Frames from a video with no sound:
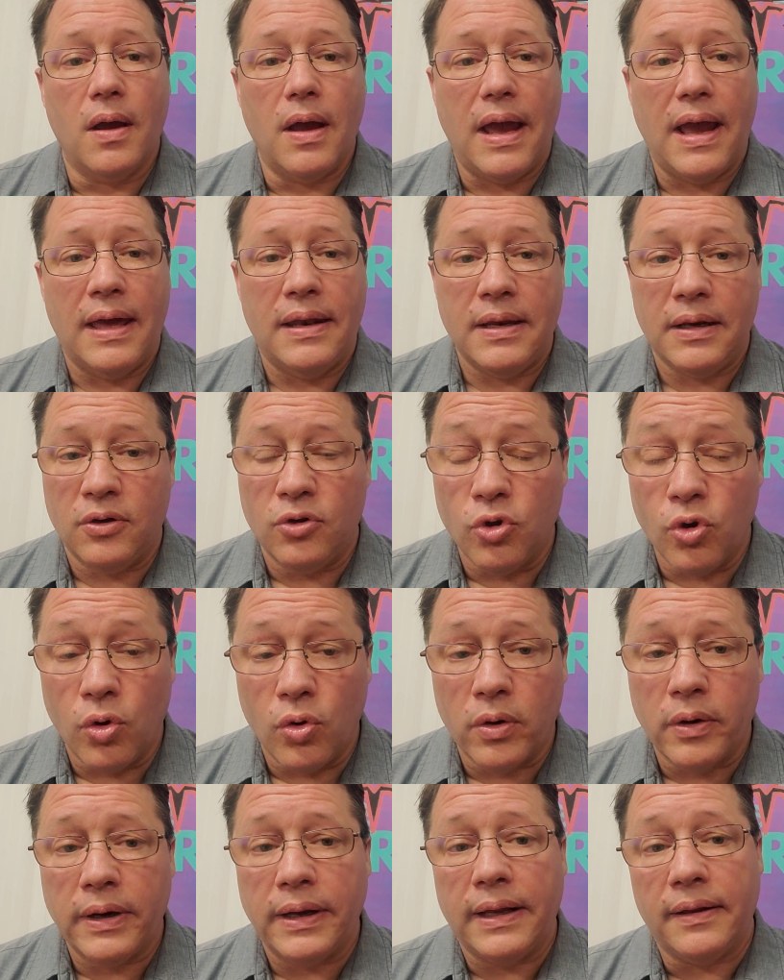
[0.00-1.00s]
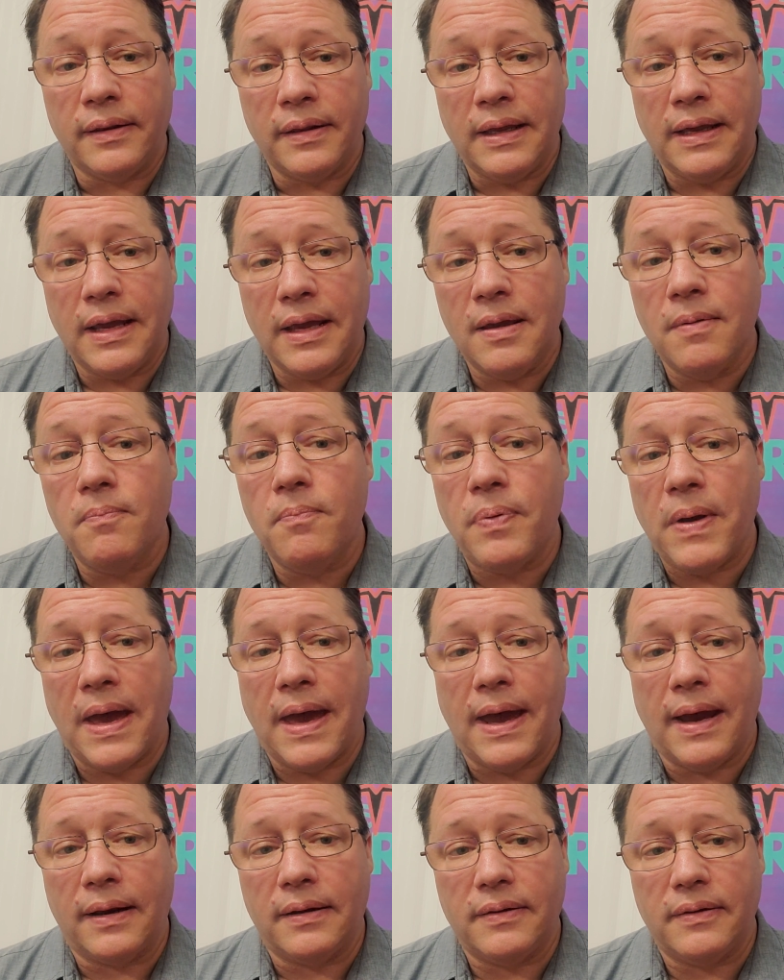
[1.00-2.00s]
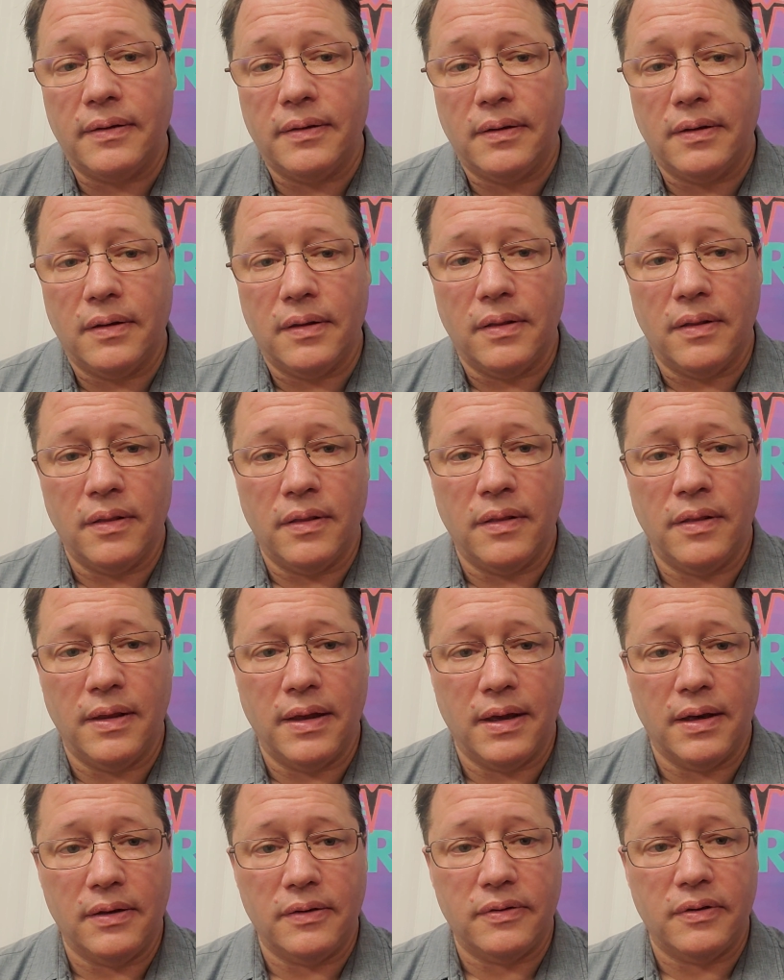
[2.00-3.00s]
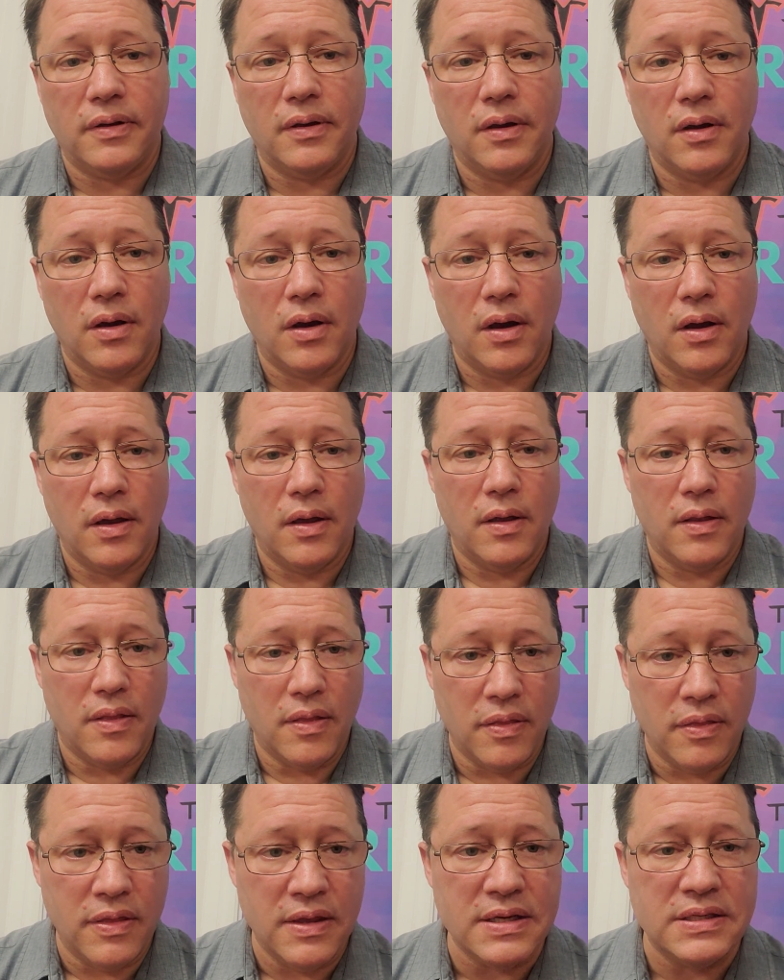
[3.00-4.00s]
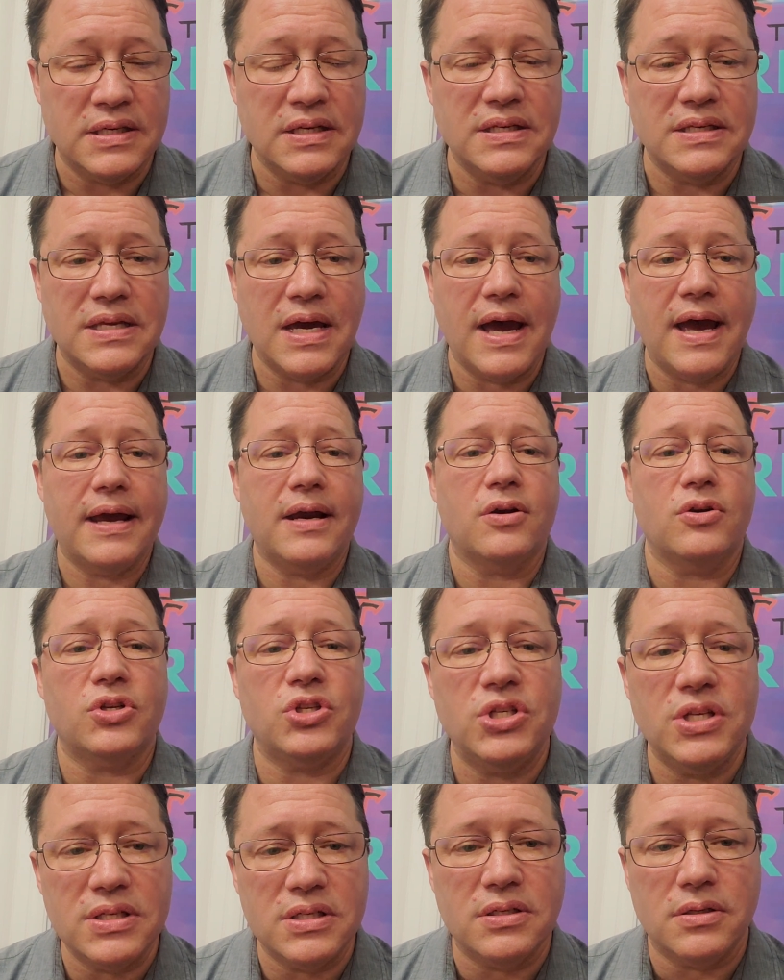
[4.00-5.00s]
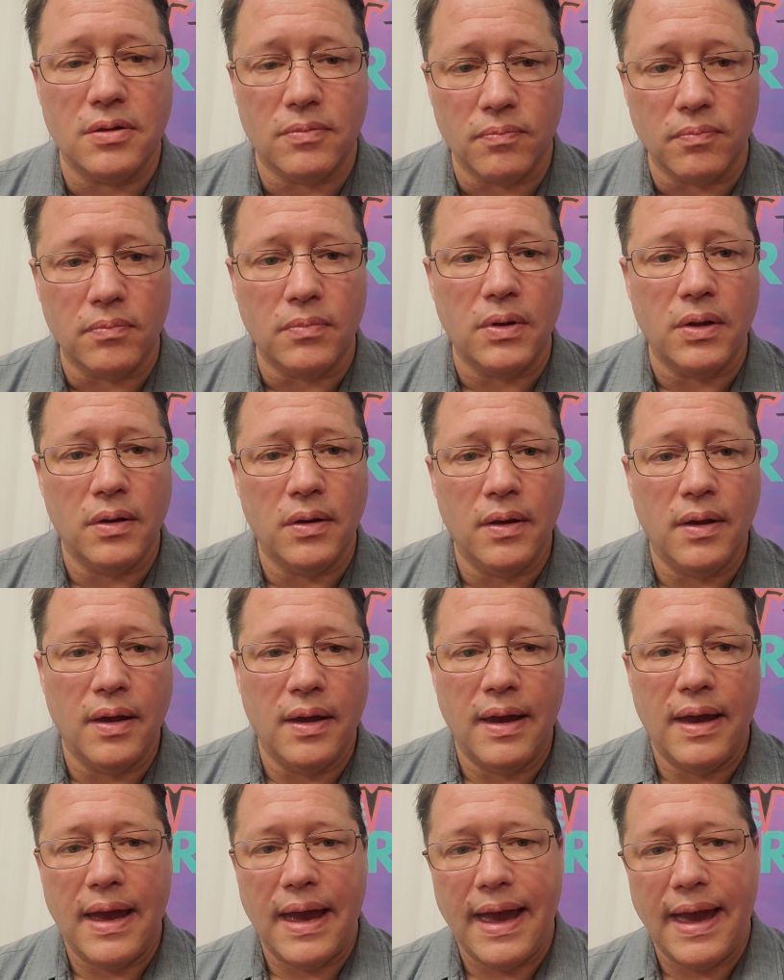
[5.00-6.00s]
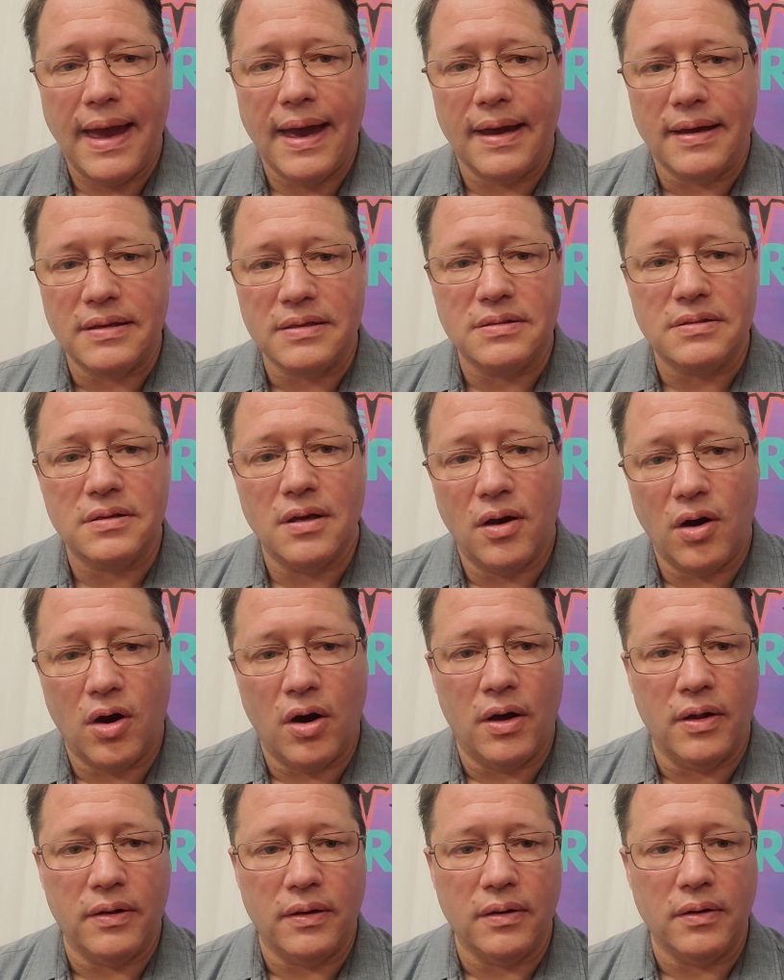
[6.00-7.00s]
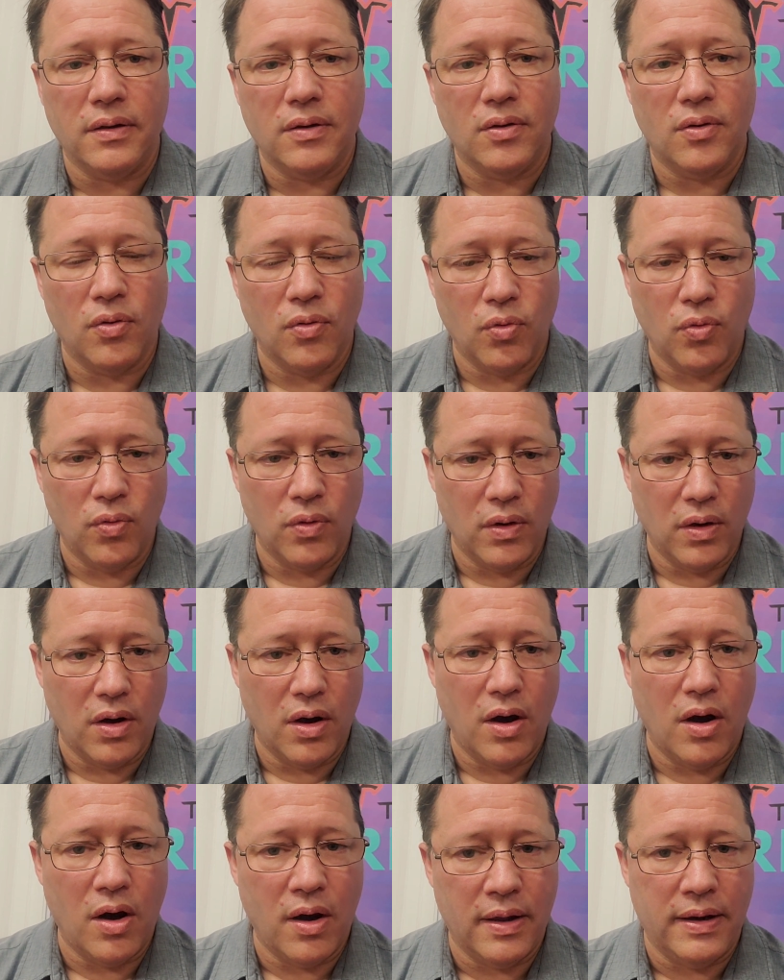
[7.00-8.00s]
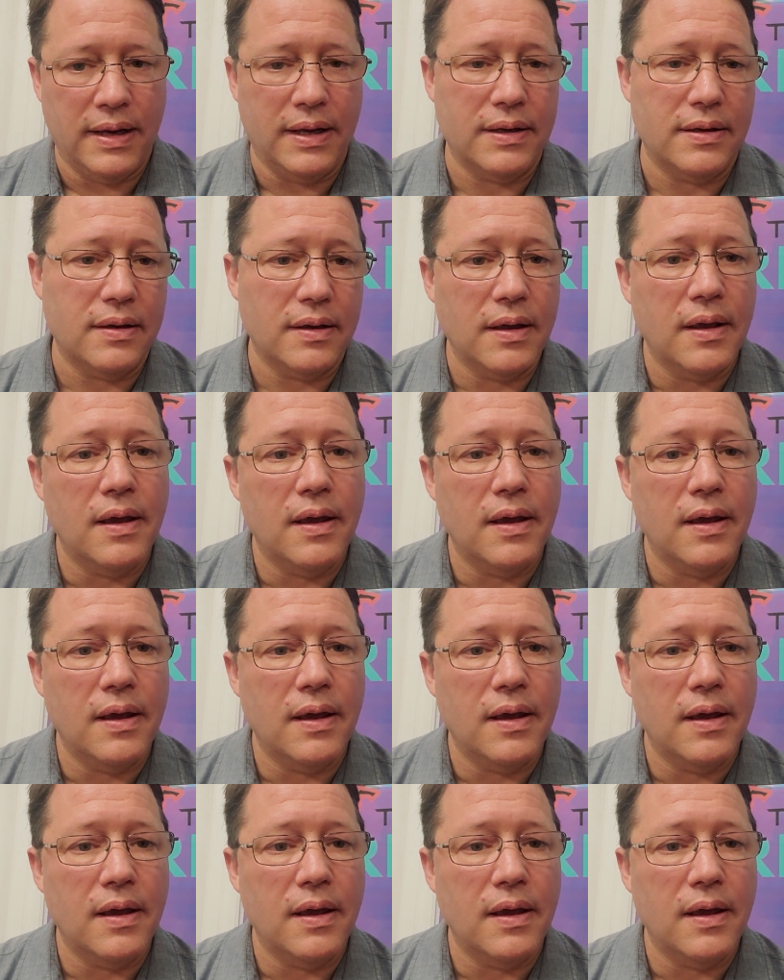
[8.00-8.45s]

and ignoring the impact that this entire system has on it.